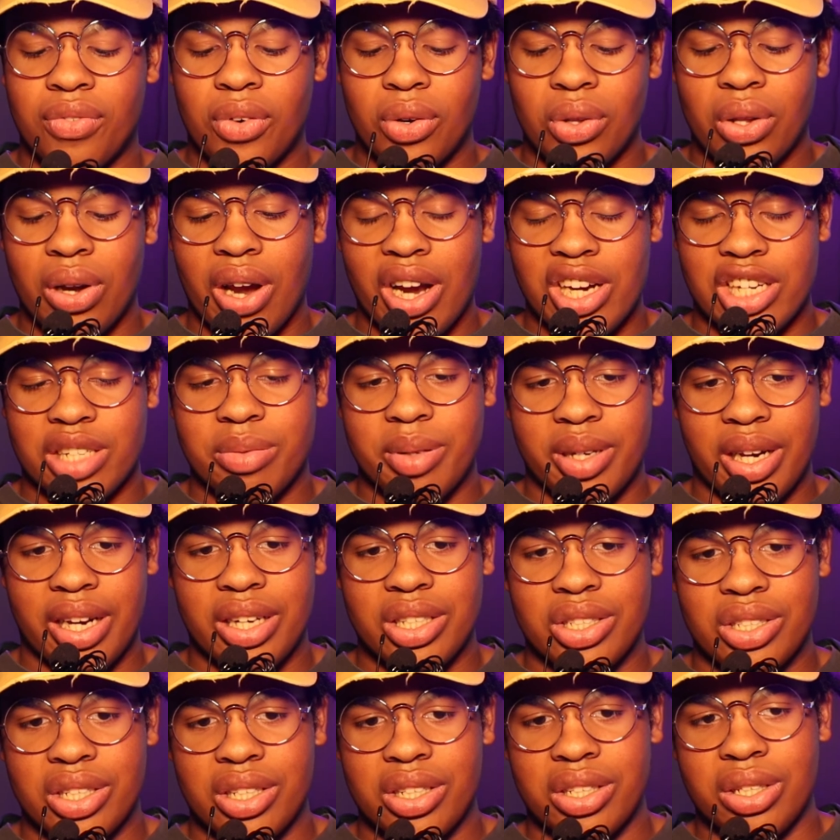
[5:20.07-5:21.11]
further
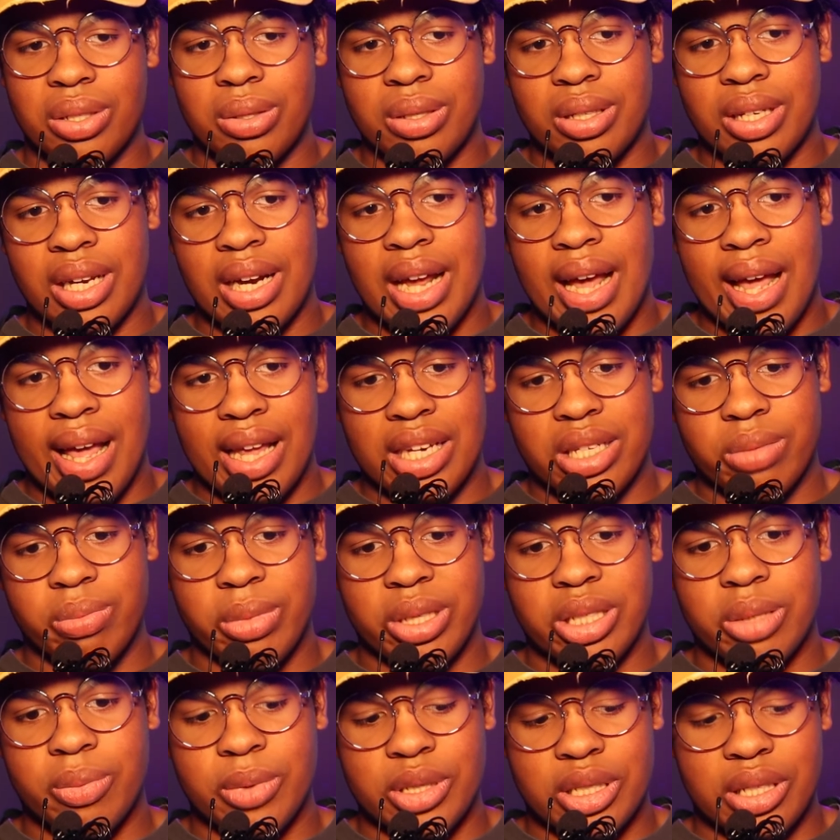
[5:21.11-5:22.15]
explanation, you can ask
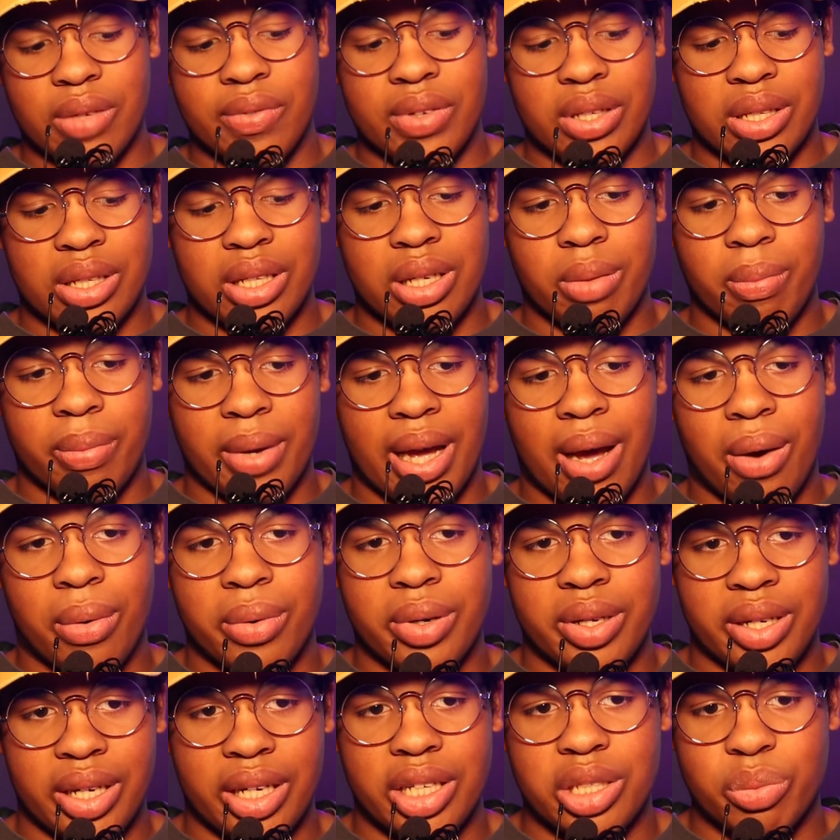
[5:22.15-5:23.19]
me specifically
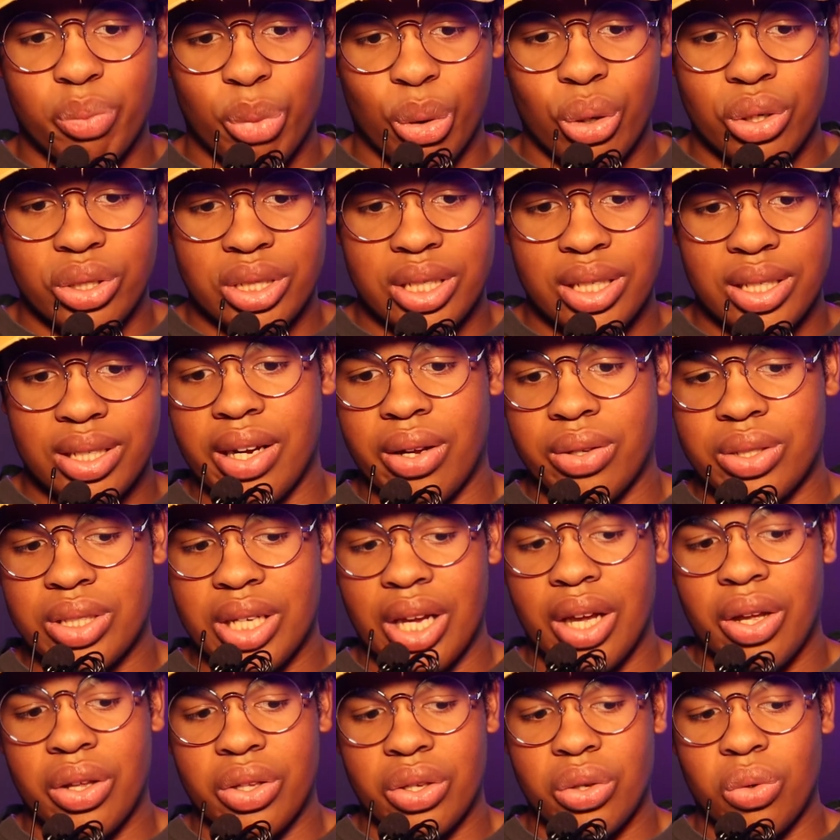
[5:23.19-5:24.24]
about each person, and I'll
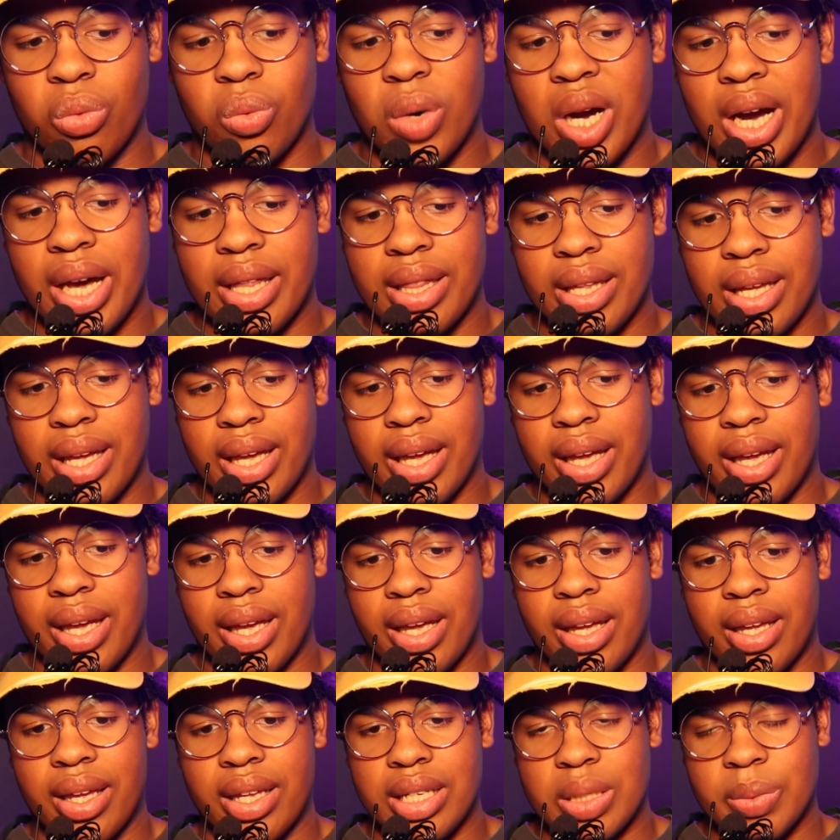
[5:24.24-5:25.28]
tell you why
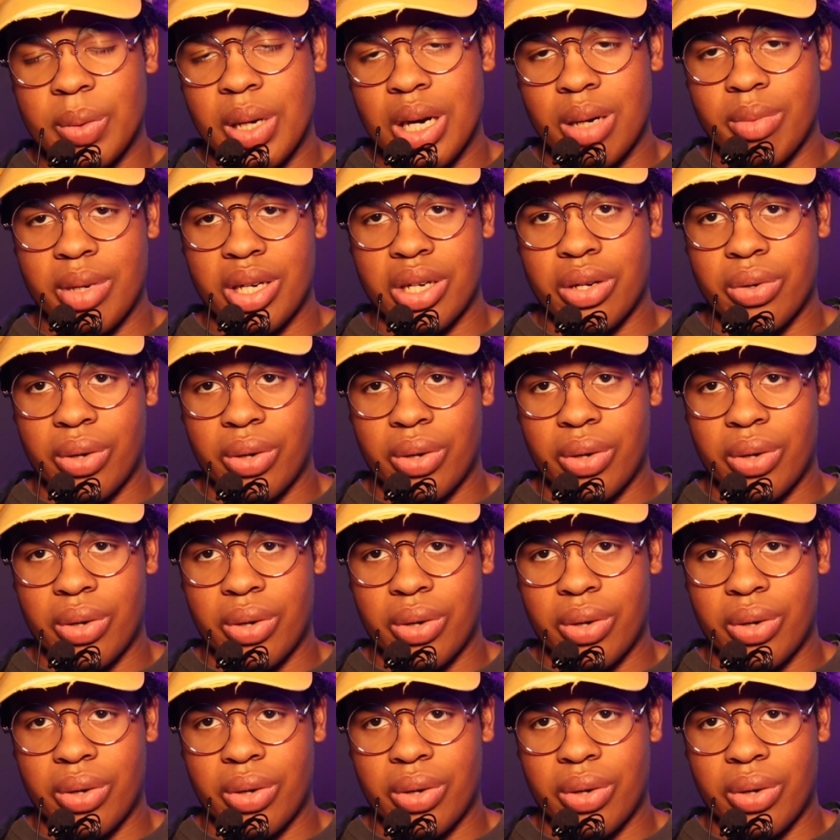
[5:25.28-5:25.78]
they inspire me to